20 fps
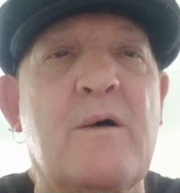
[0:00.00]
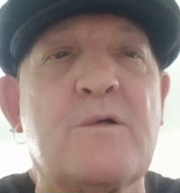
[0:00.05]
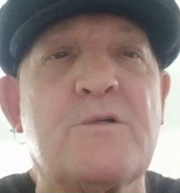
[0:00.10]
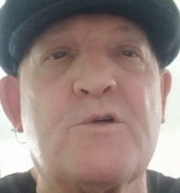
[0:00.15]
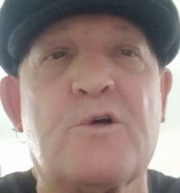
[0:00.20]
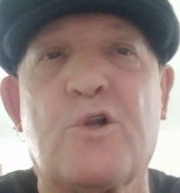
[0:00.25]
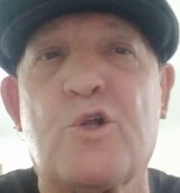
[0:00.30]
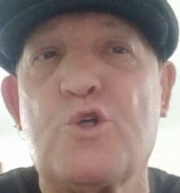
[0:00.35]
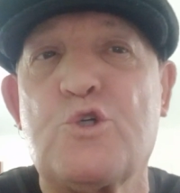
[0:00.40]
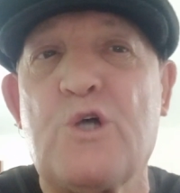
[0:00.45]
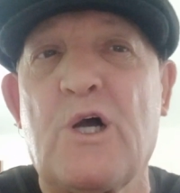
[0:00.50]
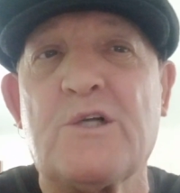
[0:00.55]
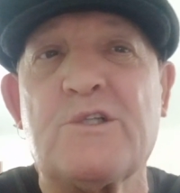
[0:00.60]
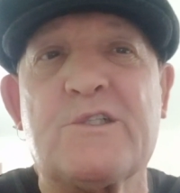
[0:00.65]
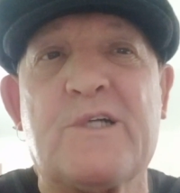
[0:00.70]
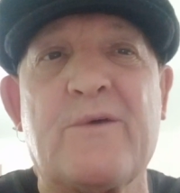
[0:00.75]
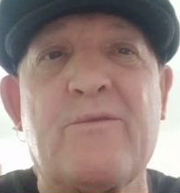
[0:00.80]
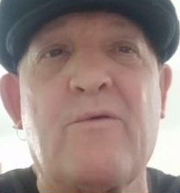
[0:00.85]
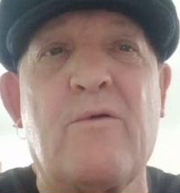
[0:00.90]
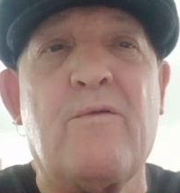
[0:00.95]
So the
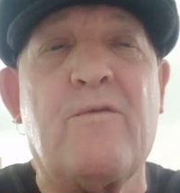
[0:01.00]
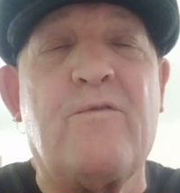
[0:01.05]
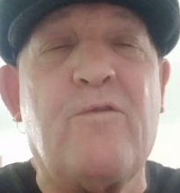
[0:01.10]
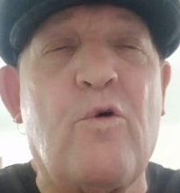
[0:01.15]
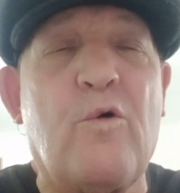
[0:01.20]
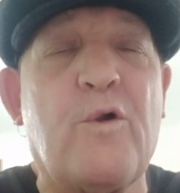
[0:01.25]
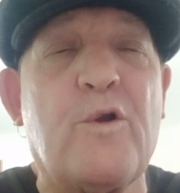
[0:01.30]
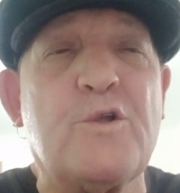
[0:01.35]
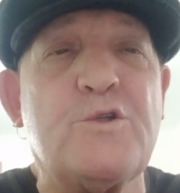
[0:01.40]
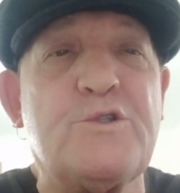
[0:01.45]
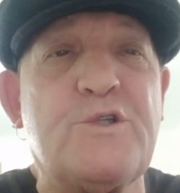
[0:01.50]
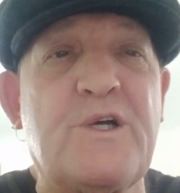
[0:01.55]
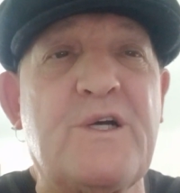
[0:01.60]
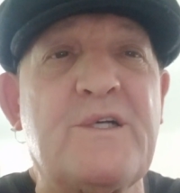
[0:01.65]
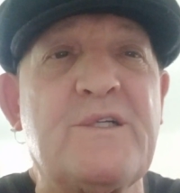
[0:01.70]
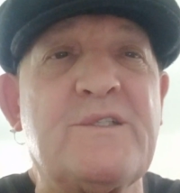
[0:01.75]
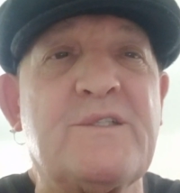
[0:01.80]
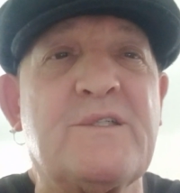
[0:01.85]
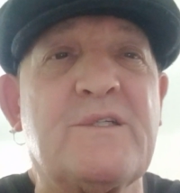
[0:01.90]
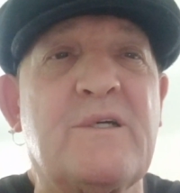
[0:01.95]
judge gave him 400
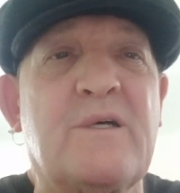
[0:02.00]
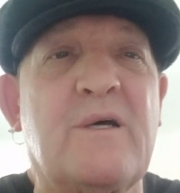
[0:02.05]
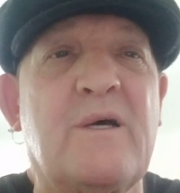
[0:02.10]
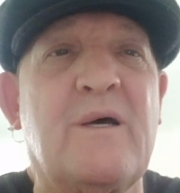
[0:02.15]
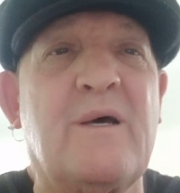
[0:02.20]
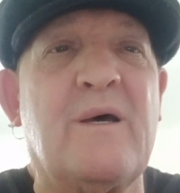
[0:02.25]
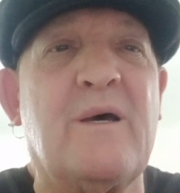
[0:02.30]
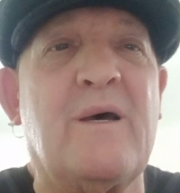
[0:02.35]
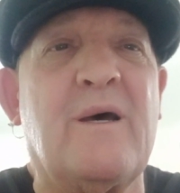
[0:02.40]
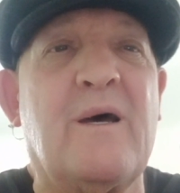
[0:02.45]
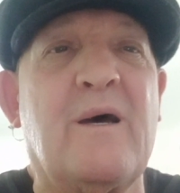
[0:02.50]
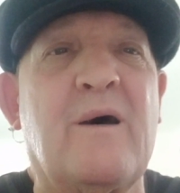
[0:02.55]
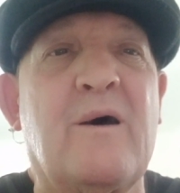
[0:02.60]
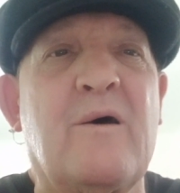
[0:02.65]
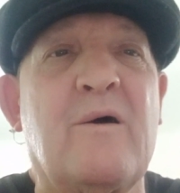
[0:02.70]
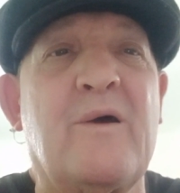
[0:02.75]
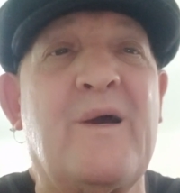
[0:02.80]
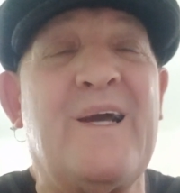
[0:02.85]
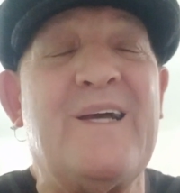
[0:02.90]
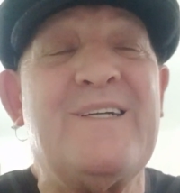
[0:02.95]
years
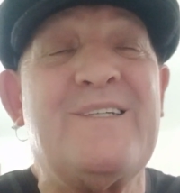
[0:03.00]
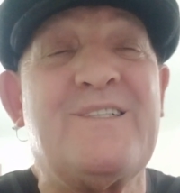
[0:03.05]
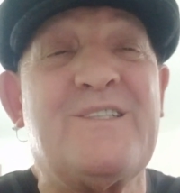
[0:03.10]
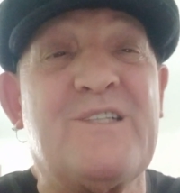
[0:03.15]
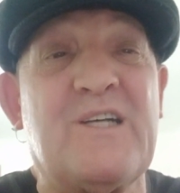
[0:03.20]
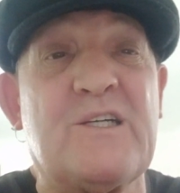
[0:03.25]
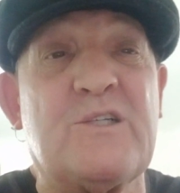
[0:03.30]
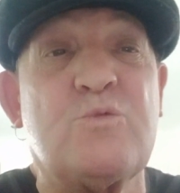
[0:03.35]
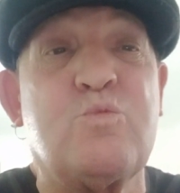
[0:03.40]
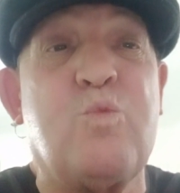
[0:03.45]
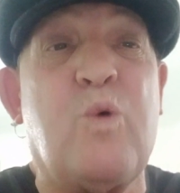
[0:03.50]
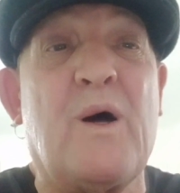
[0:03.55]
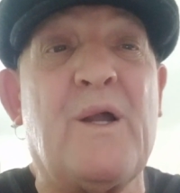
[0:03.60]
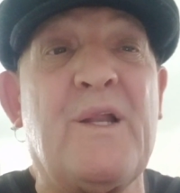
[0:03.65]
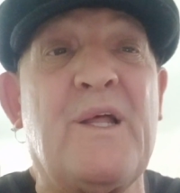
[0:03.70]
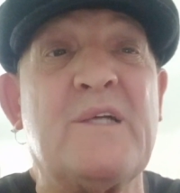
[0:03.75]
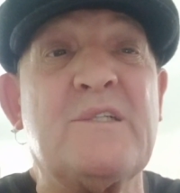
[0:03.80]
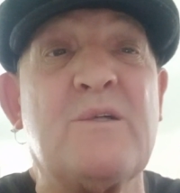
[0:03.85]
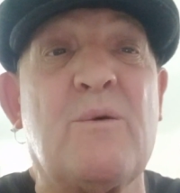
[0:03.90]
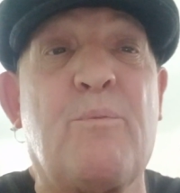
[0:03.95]
uh, he's just
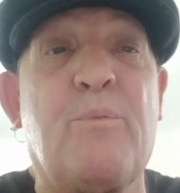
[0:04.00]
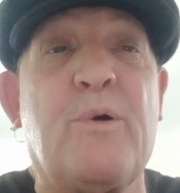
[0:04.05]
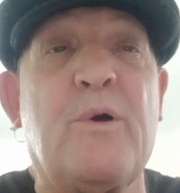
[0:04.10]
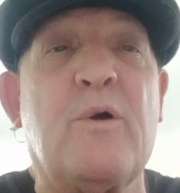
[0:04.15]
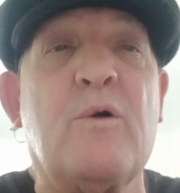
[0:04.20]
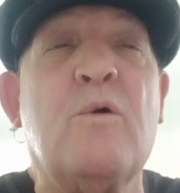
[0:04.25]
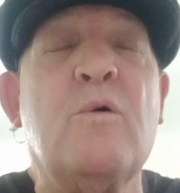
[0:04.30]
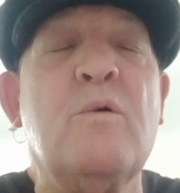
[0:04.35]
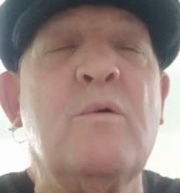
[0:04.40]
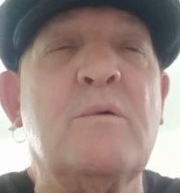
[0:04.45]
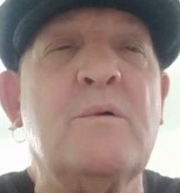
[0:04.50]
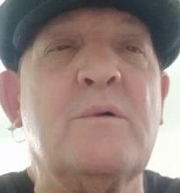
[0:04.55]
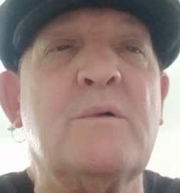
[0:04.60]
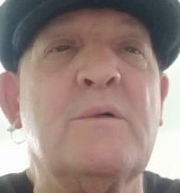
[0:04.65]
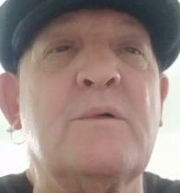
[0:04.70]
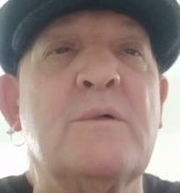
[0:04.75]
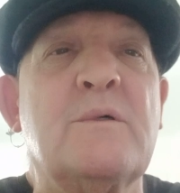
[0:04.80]
won his appeal.